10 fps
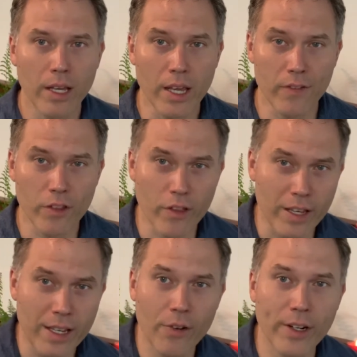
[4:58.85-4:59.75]
even though they
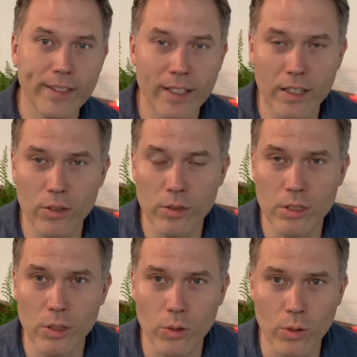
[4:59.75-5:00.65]
did recently lose
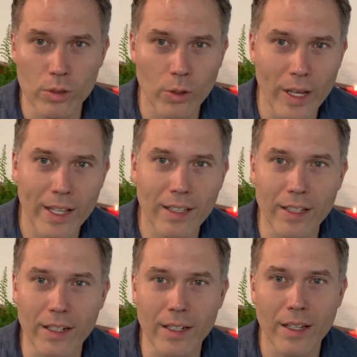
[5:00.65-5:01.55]
to
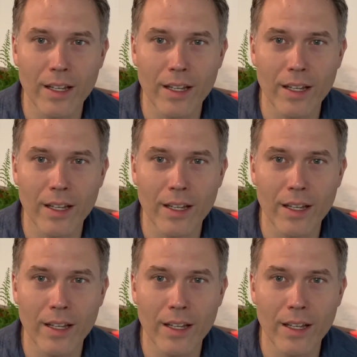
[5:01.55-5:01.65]
England.